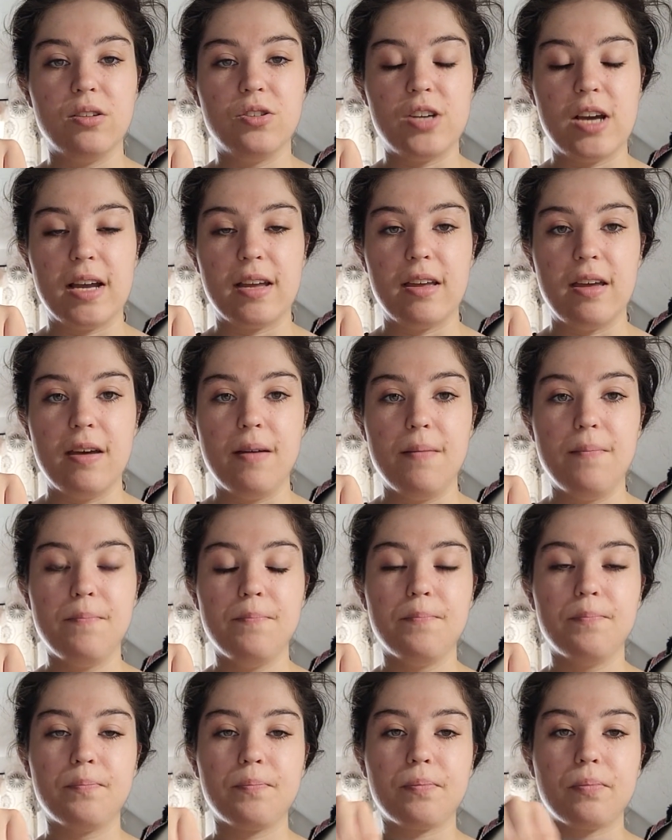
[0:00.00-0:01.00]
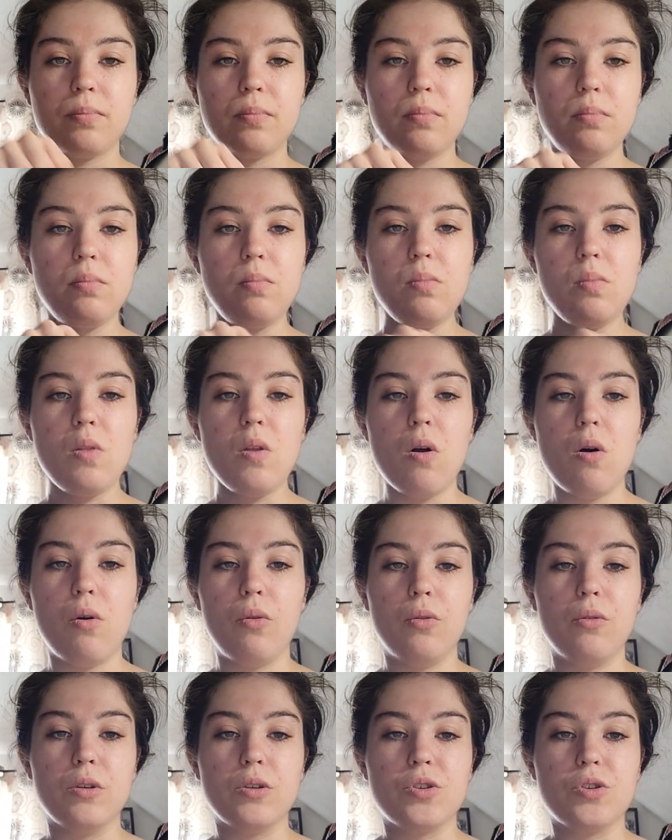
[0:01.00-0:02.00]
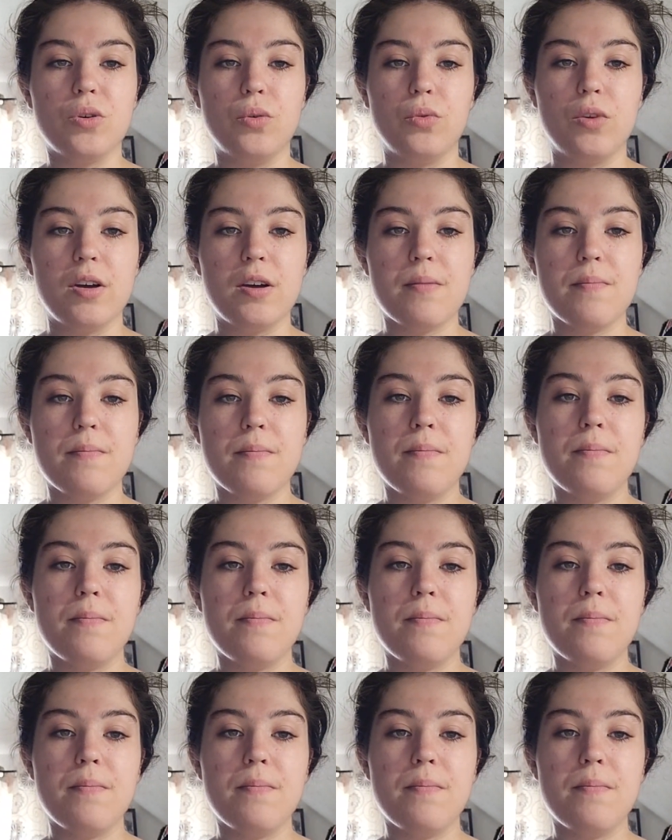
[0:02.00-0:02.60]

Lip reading: jacket on the shoulder.